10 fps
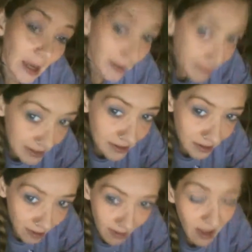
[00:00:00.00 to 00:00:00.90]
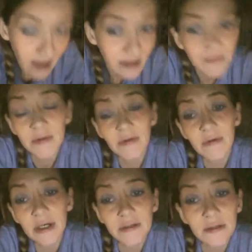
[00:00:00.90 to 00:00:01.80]
happen in our lives for a
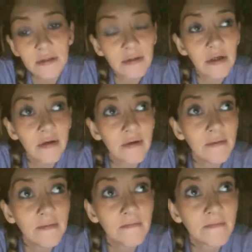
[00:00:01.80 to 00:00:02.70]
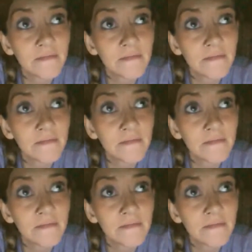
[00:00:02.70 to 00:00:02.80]
reason.